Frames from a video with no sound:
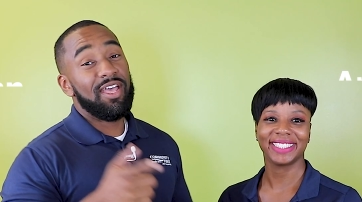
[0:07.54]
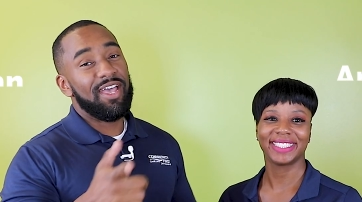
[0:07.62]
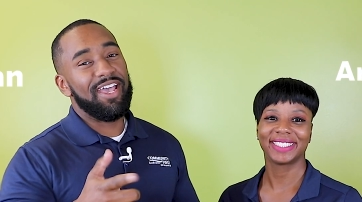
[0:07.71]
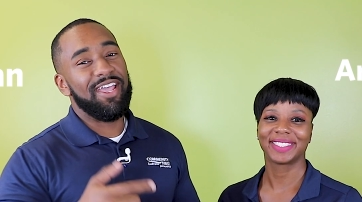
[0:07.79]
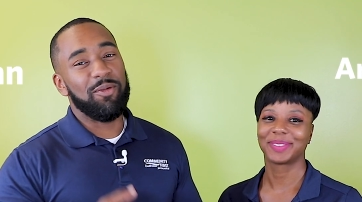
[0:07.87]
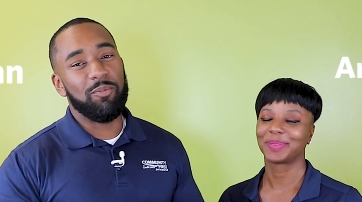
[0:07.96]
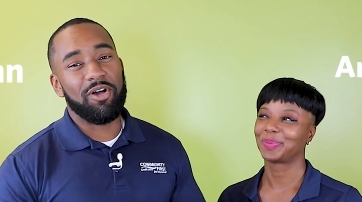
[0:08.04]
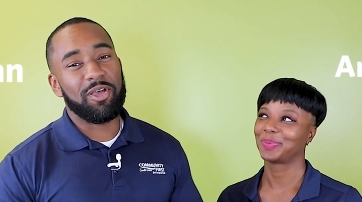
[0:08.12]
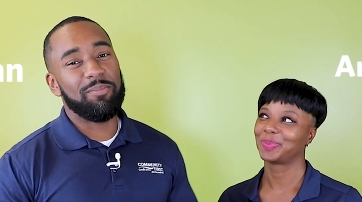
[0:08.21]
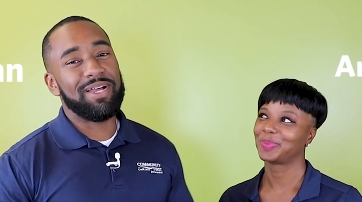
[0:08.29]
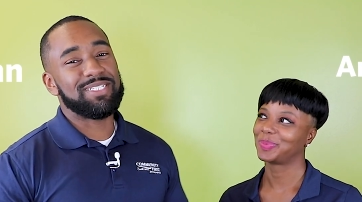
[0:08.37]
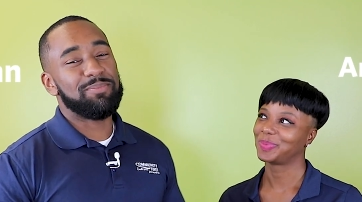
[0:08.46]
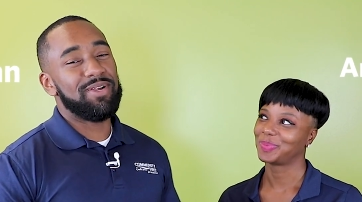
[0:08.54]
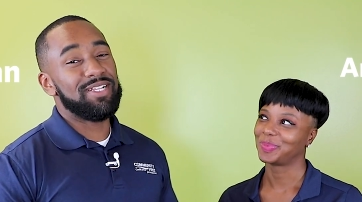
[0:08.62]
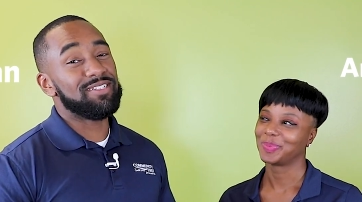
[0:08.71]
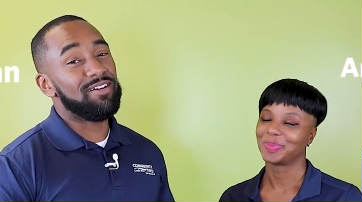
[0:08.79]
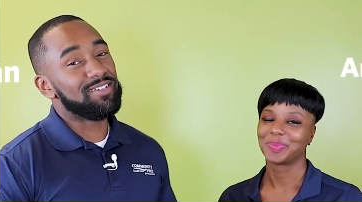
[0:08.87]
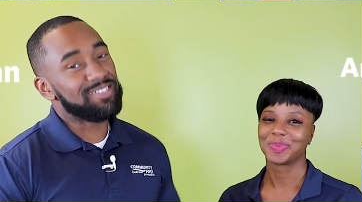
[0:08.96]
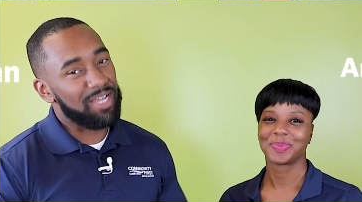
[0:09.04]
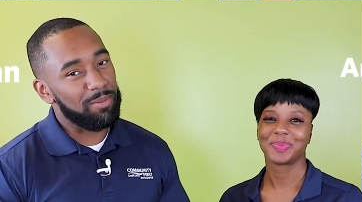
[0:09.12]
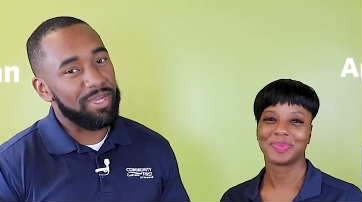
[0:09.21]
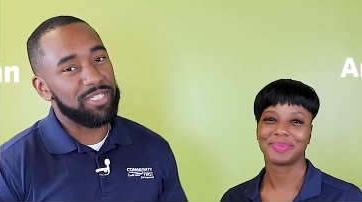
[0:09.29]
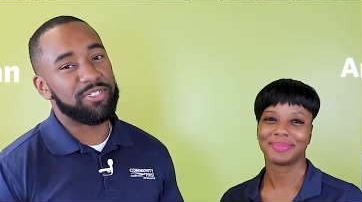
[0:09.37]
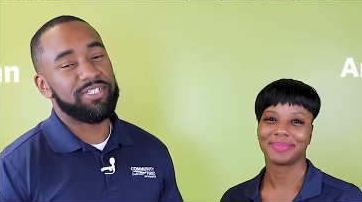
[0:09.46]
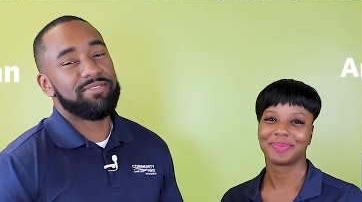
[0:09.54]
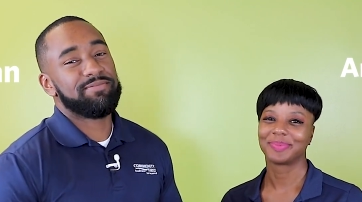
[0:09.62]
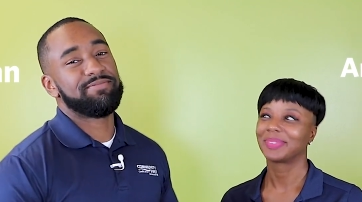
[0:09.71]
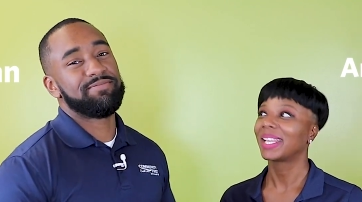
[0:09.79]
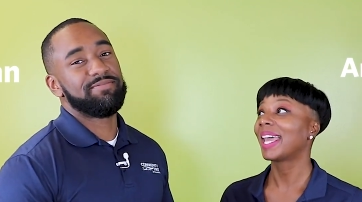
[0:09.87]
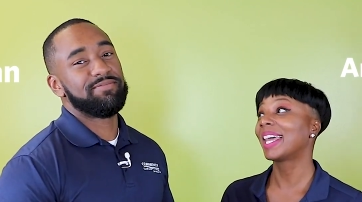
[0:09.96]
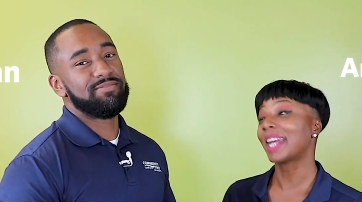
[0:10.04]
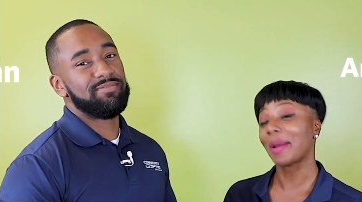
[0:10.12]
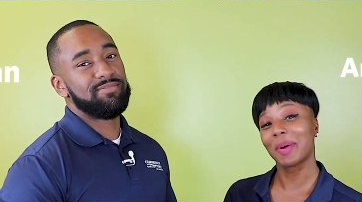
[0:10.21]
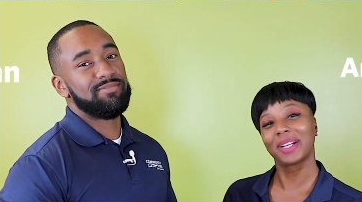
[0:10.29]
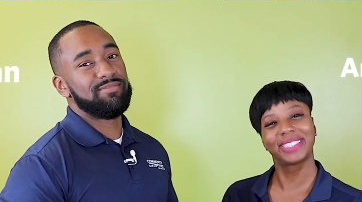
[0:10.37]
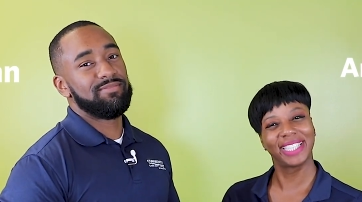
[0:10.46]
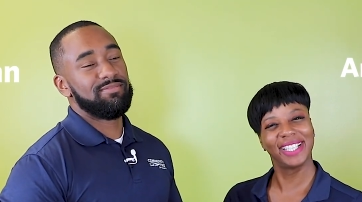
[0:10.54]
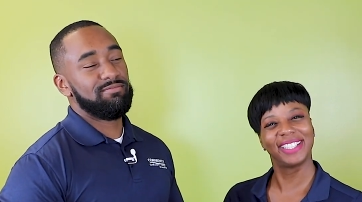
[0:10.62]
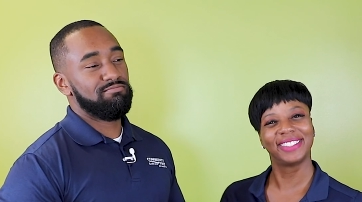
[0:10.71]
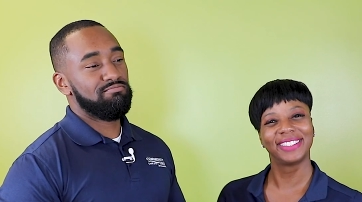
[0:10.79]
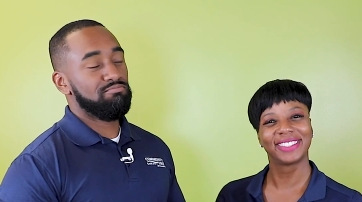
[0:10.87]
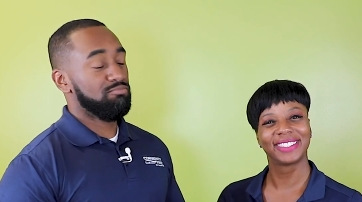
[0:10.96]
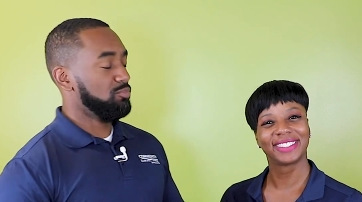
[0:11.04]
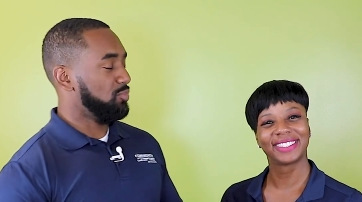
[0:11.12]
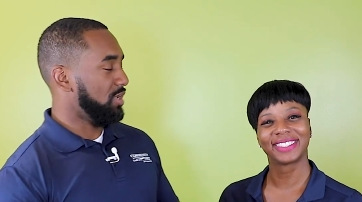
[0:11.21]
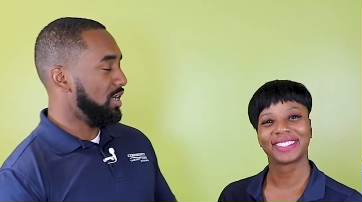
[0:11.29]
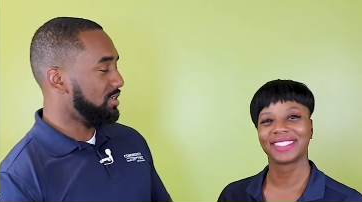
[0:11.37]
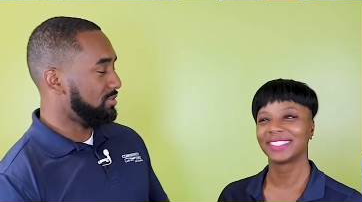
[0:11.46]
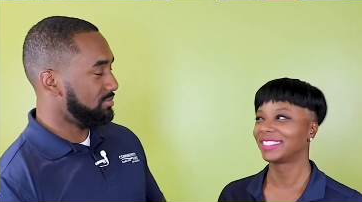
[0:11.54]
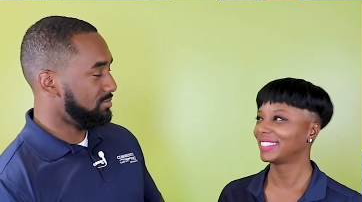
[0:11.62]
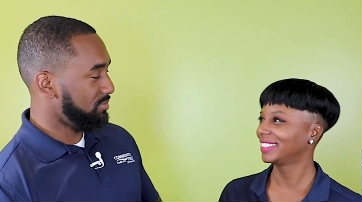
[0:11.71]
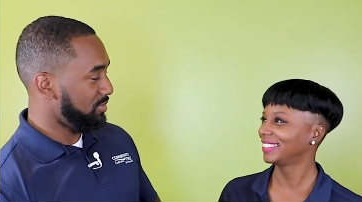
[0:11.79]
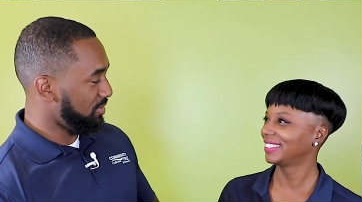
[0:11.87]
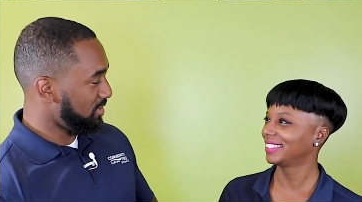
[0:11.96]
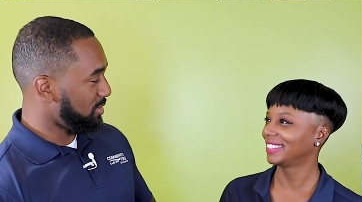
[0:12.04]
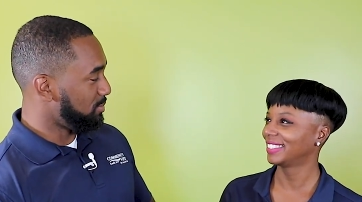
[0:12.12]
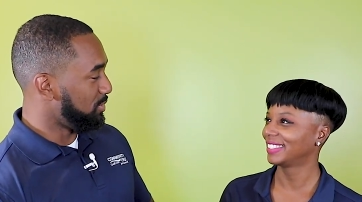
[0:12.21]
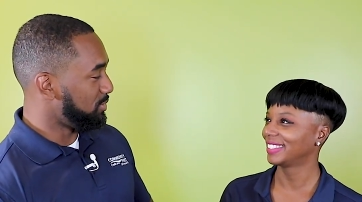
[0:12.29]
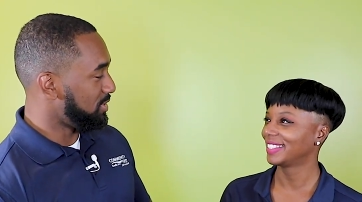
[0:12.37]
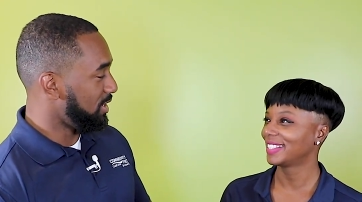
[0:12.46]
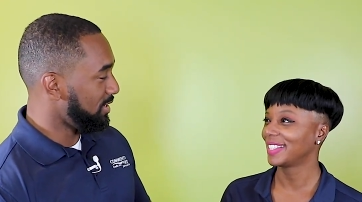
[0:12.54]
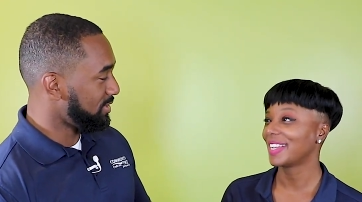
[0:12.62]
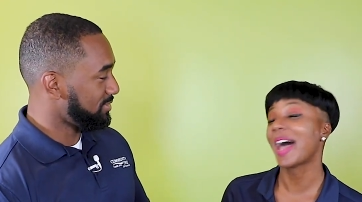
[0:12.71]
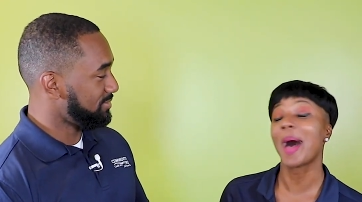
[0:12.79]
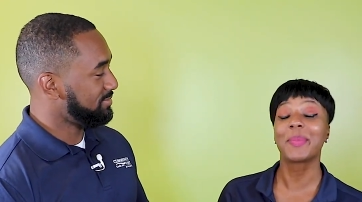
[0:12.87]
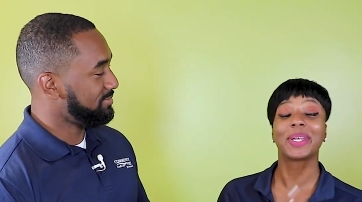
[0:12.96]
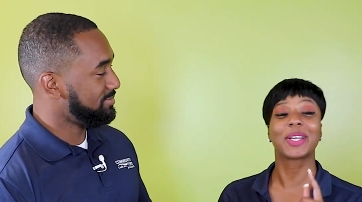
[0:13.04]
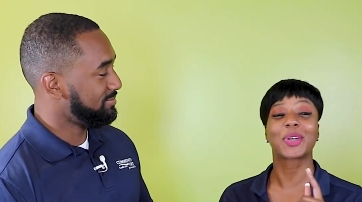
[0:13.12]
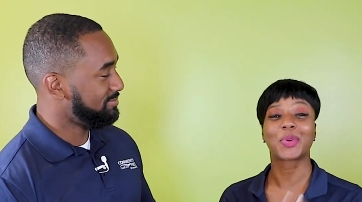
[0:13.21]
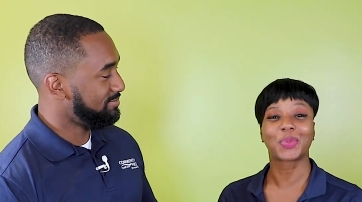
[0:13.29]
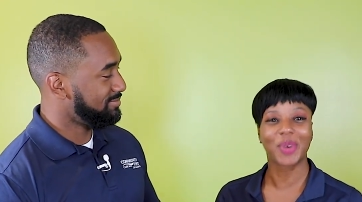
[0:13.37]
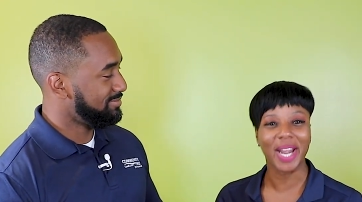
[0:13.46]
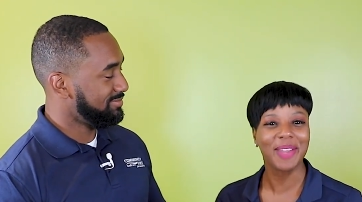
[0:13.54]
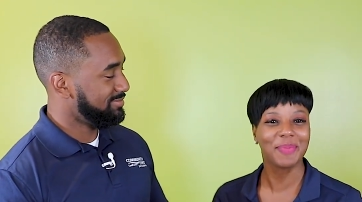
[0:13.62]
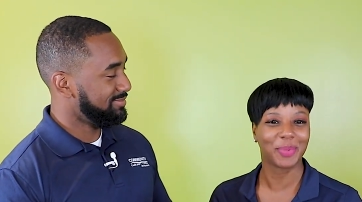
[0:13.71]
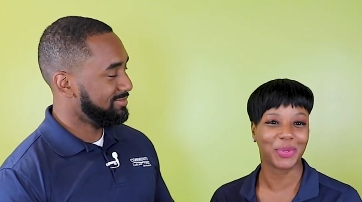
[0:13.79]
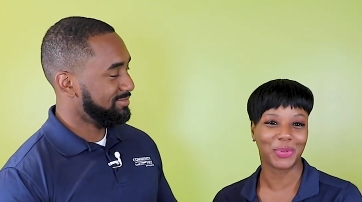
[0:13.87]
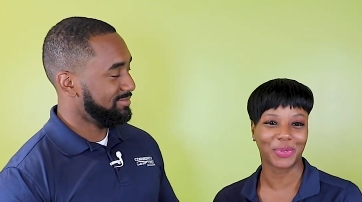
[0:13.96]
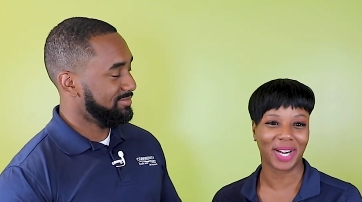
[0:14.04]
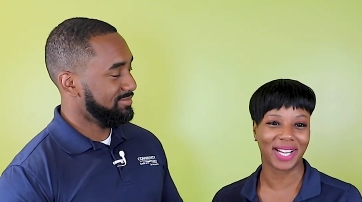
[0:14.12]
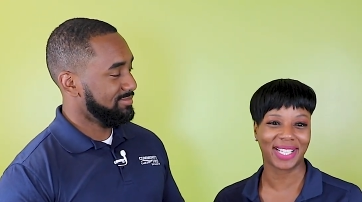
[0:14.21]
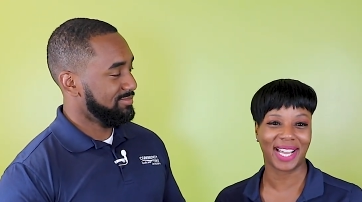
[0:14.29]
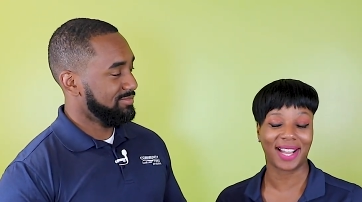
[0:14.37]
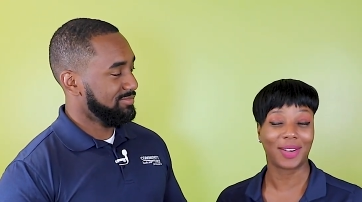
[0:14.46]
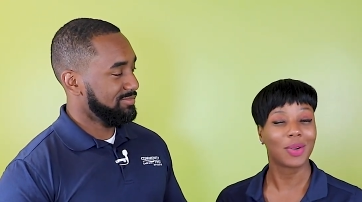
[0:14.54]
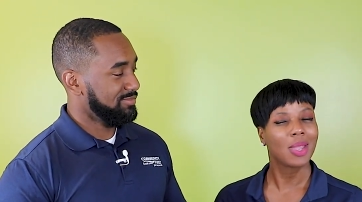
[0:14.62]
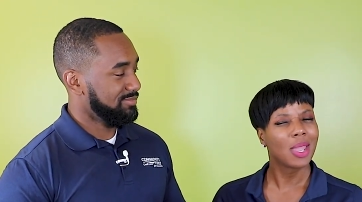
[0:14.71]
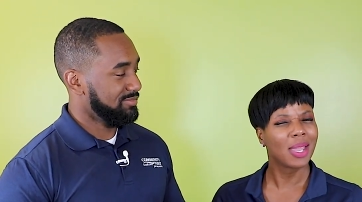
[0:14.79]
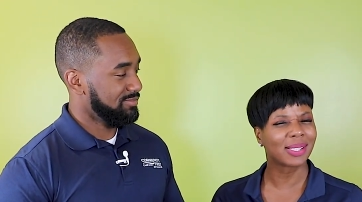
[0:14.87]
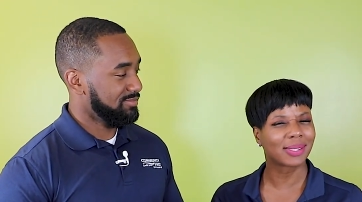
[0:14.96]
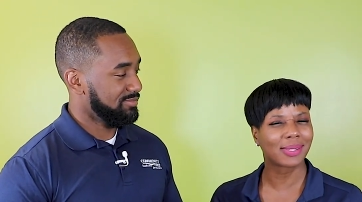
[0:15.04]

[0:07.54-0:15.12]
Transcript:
Speaker 1: Hey, and welcome back to Money Talks. I'm Adrian.
Speaker 2: And I'm Archelle.
Speaker 1: Wow, you're in a good mood today.
Speaker 2: I'm in a great mood right now. It's